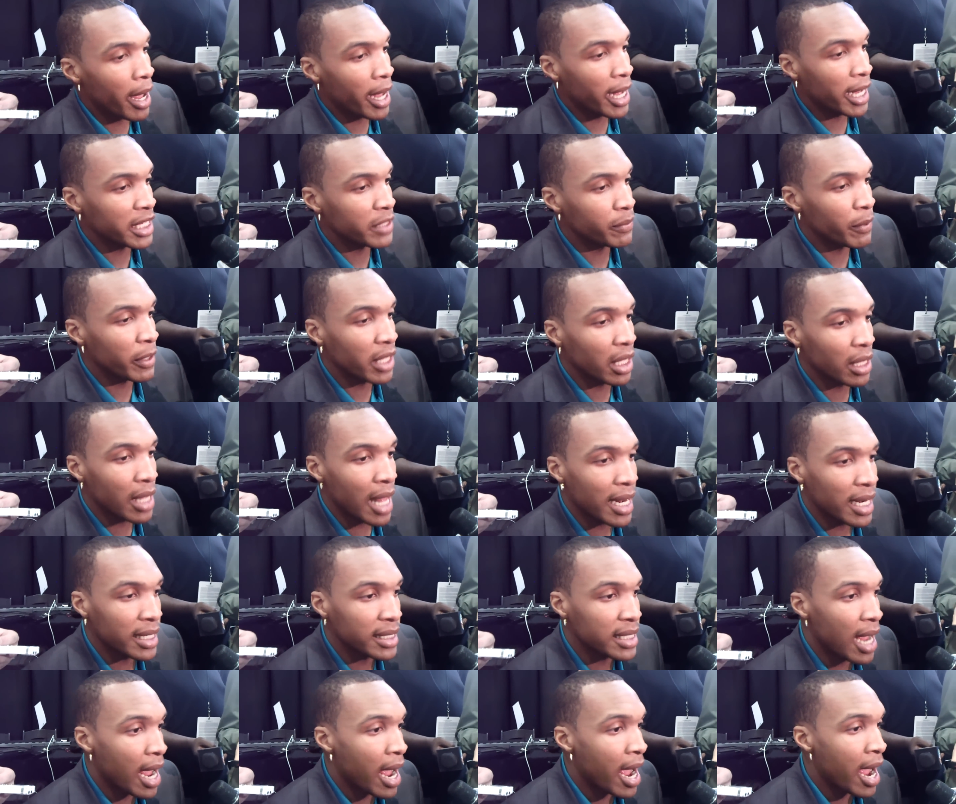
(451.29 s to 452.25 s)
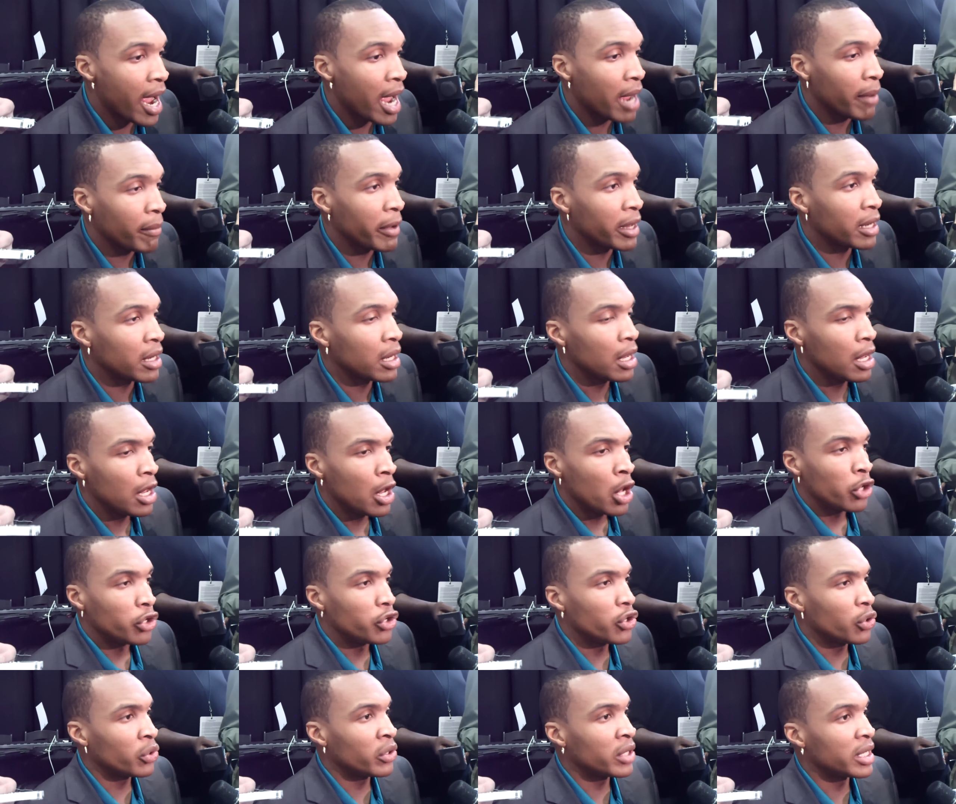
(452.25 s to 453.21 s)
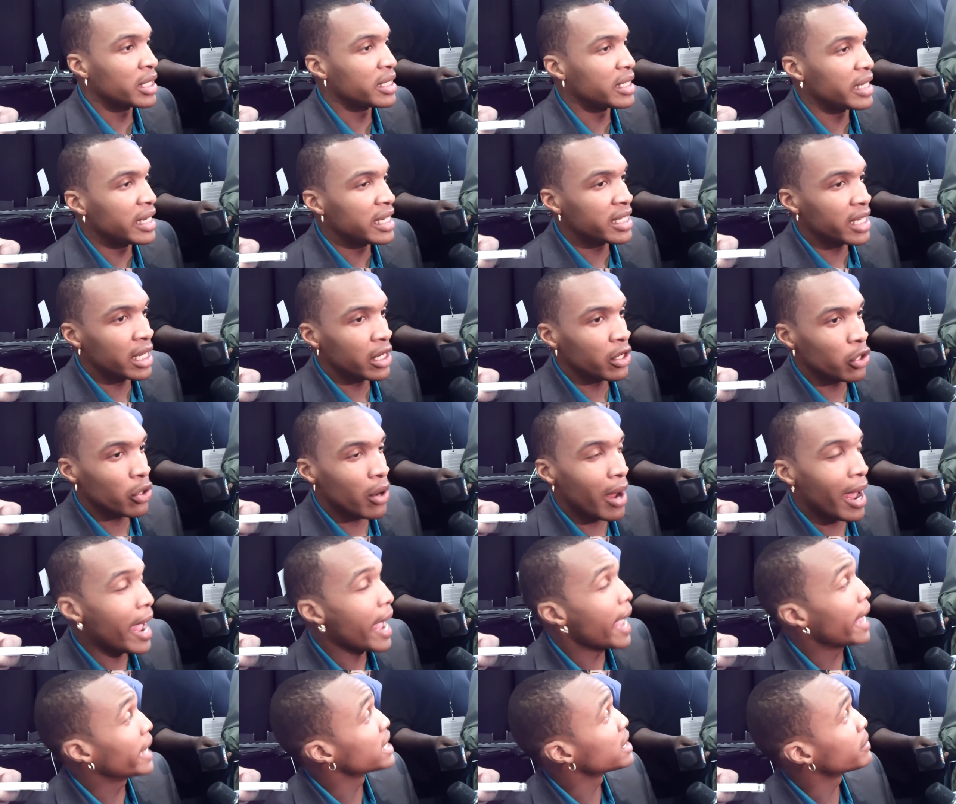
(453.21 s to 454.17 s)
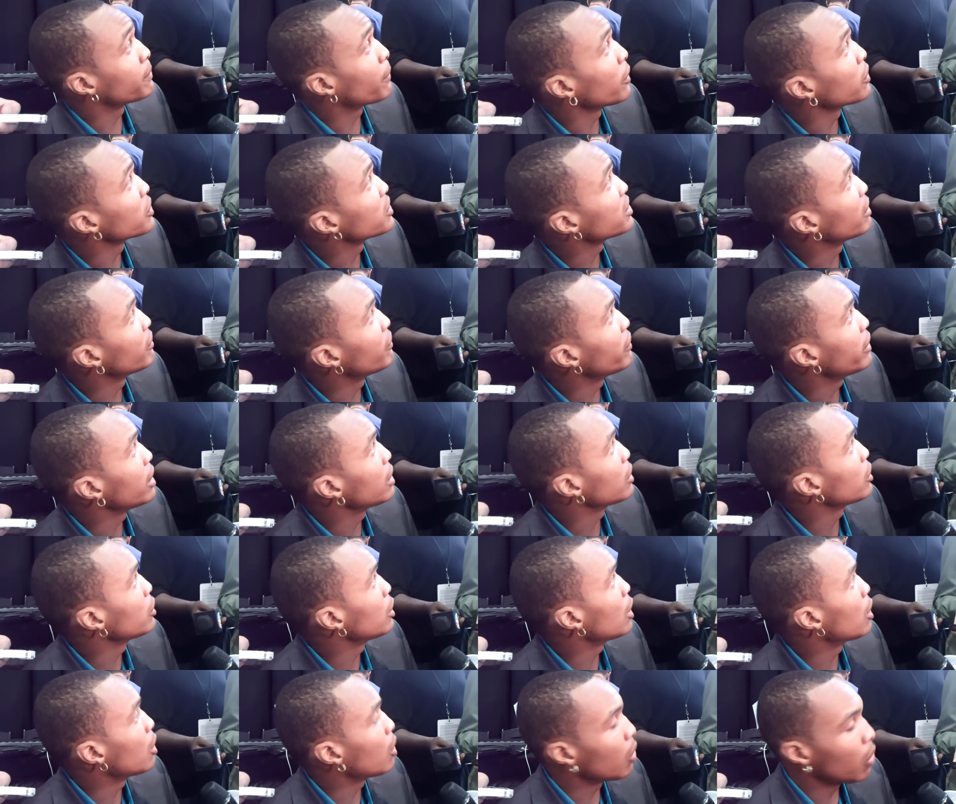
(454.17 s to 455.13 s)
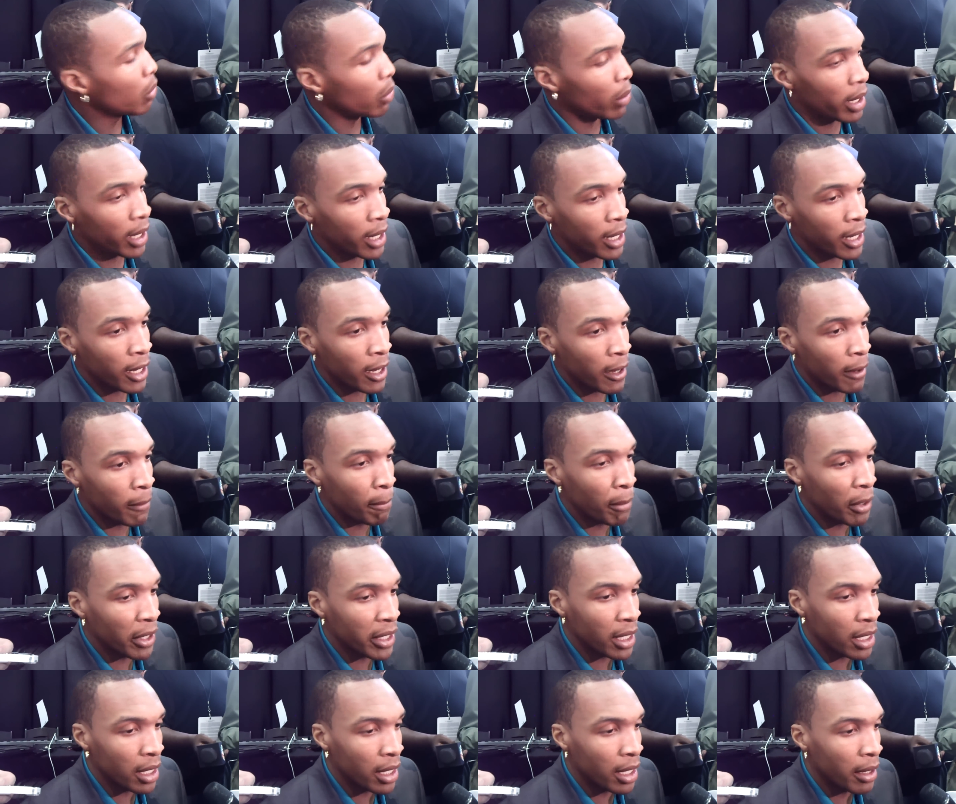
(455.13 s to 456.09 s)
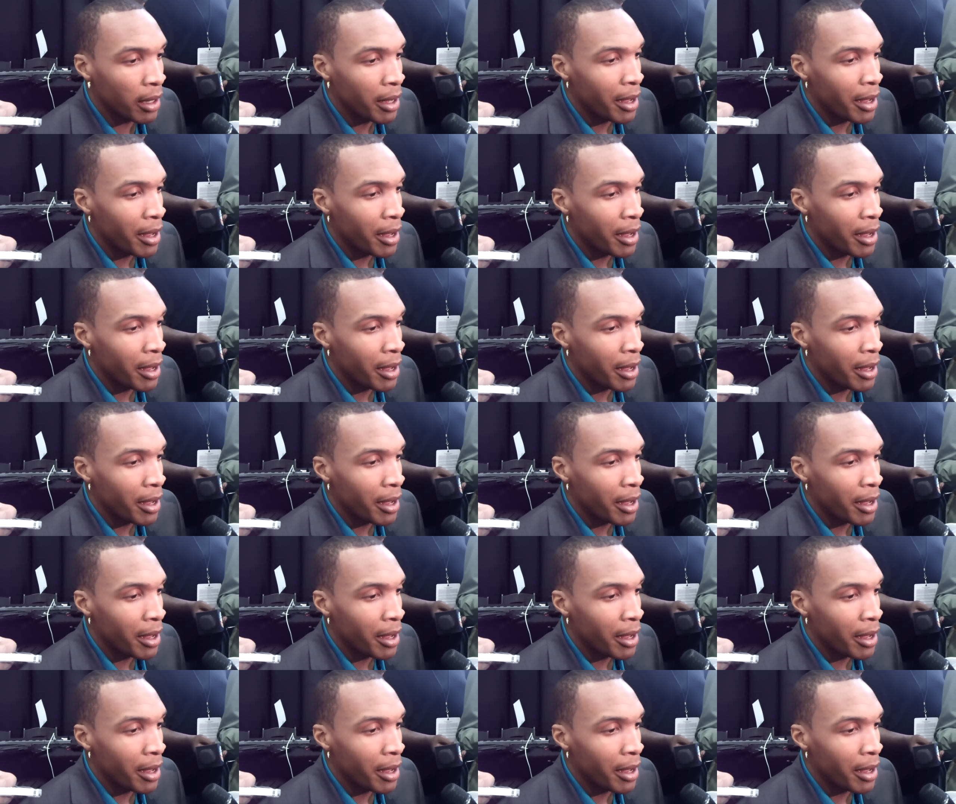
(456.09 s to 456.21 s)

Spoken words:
I spent a lot of time, and during the season, you know, I had spurts of it, you know, but